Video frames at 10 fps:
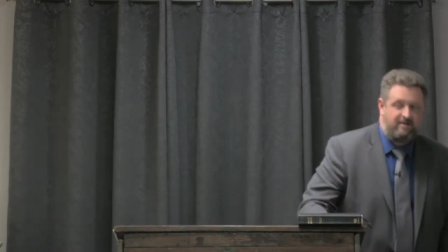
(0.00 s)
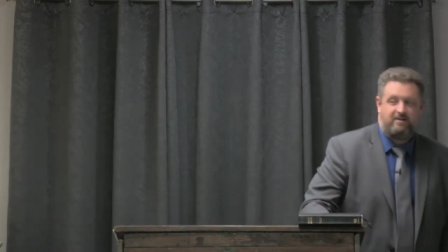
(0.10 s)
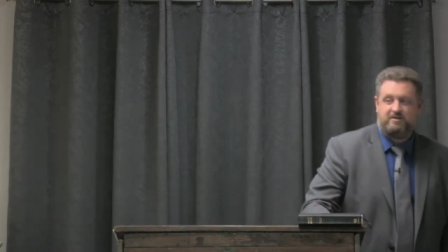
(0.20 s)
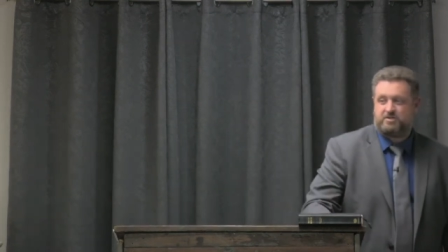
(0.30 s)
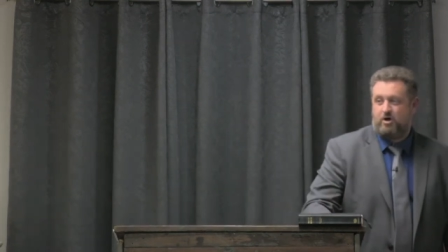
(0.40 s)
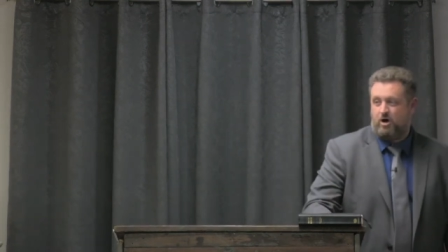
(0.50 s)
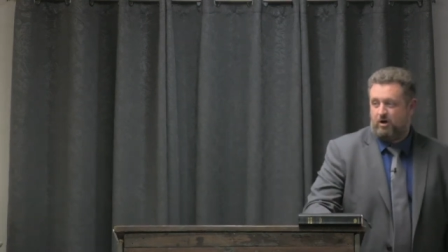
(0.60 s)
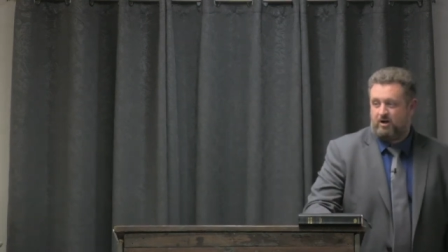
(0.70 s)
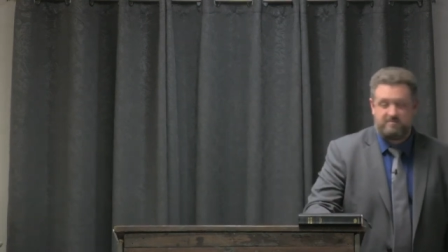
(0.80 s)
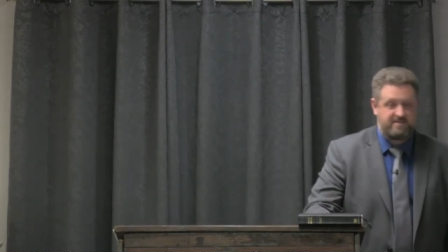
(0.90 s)
it just
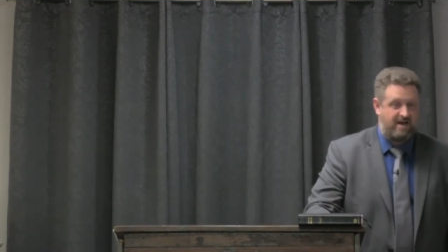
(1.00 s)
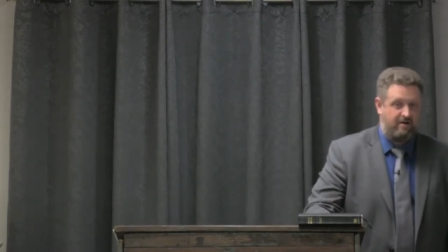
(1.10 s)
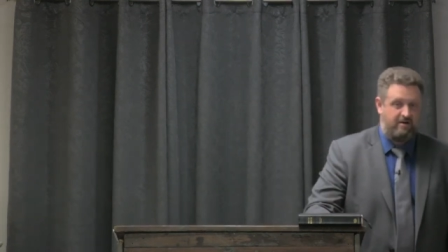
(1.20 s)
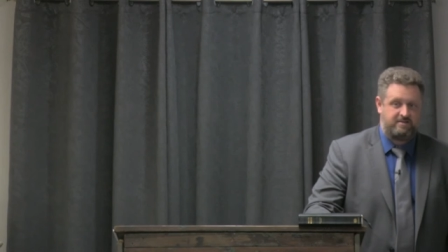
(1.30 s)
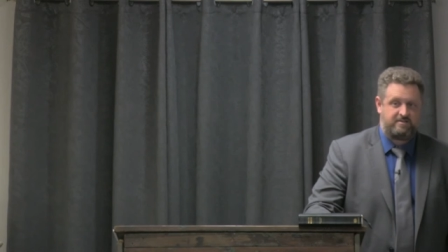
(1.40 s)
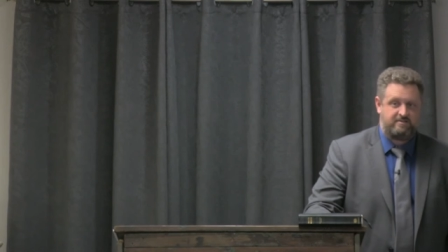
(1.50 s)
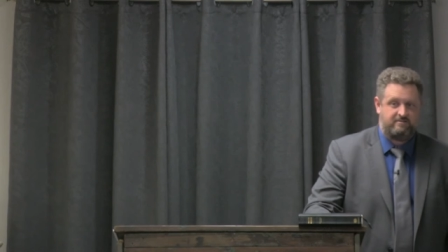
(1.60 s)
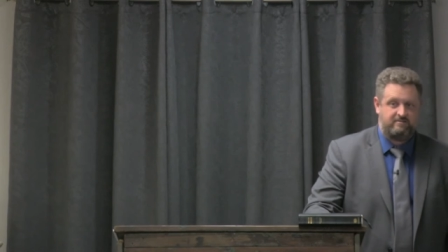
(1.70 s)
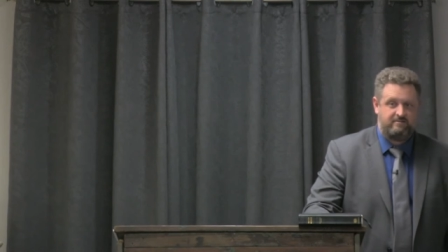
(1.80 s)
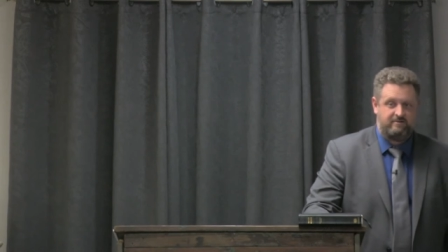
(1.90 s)
all comes down on us.
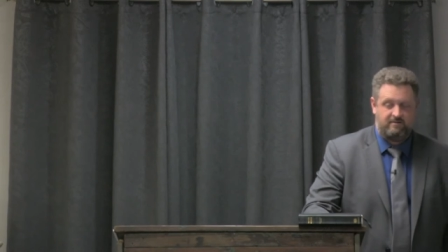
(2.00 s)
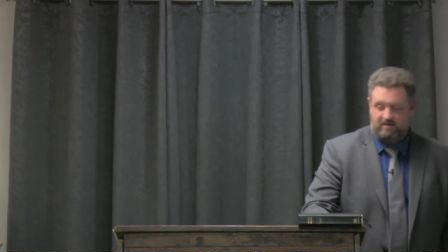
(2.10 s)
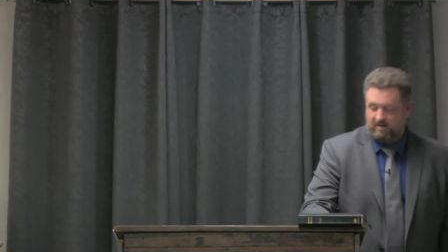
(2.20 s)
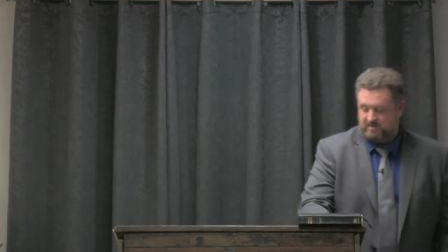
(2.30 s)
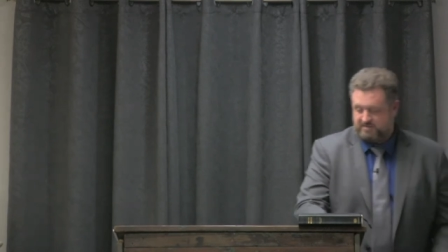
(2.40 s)
I mean,